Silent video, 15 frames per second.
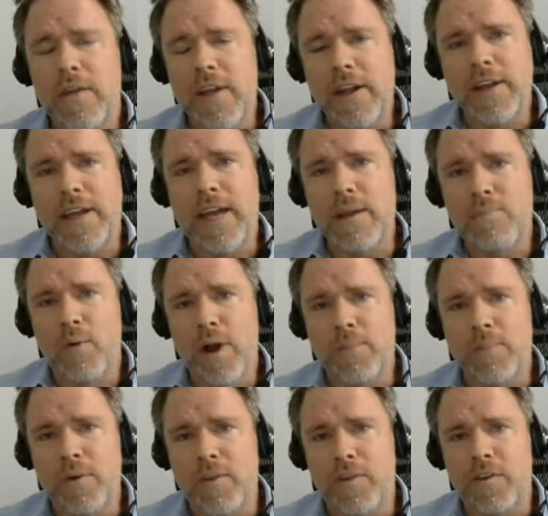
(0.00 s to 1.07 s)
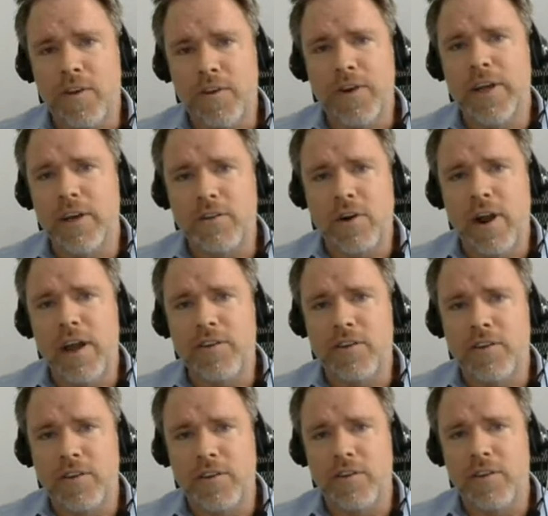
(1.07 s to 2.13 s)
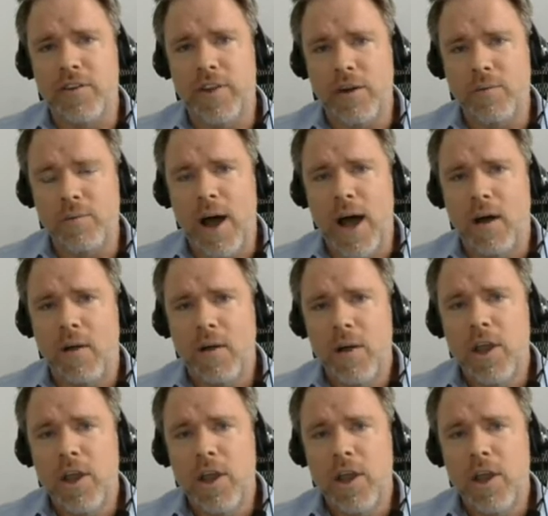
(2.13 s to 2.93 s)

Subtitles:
I think the key point about the Syrian crisis is that while